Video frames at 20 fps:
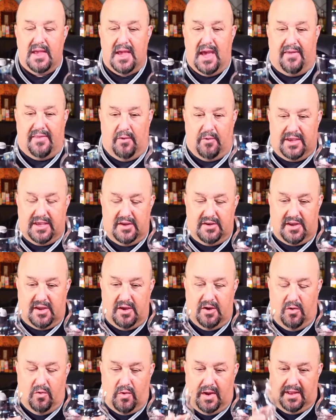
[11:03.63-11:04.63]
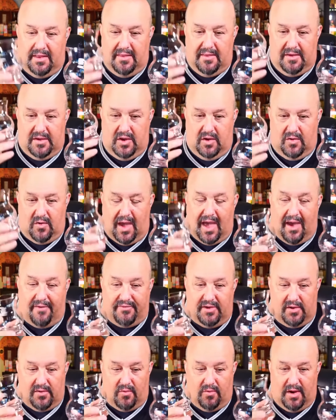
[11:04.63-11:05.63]
And then what you do when you
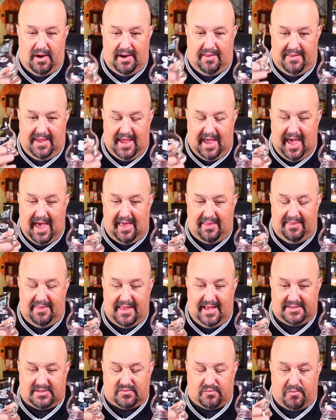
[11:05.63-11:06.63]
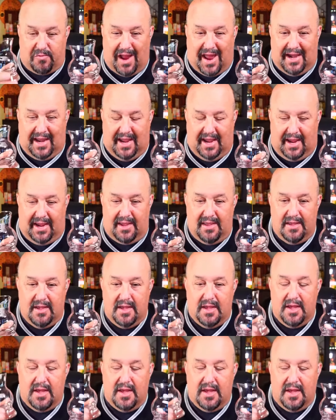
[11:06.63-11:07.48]
have your one on the end that's ready,